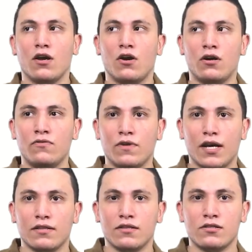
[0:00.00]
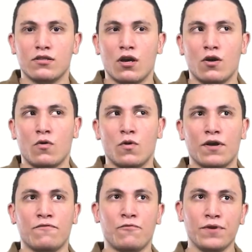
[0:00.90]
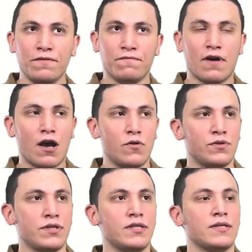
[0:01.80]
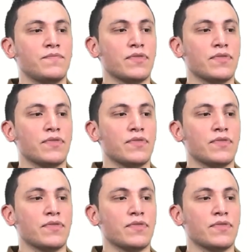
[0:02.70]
All right, so if we found